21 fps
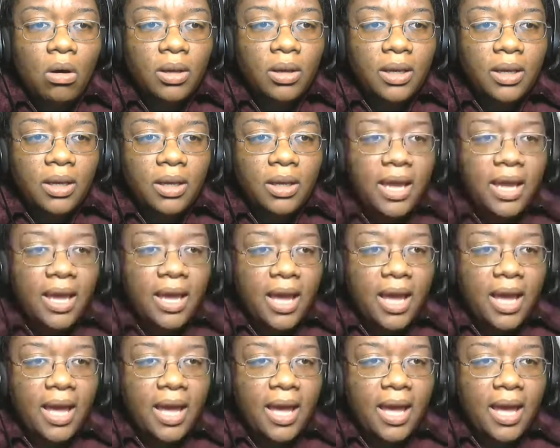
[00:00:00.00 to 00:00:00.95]
Get
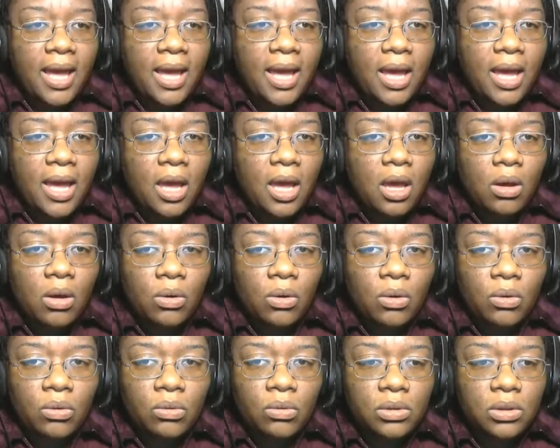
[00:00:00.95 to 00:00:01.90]

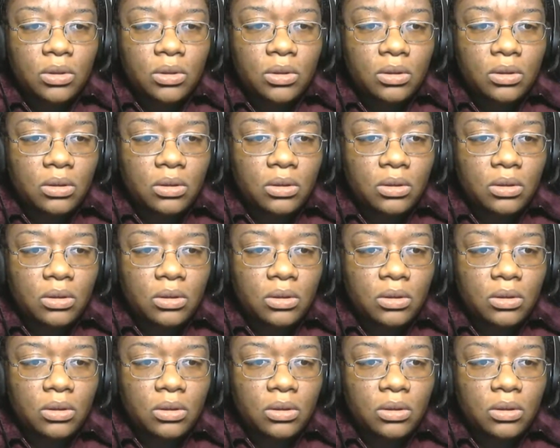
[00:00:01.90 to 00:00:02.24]
out.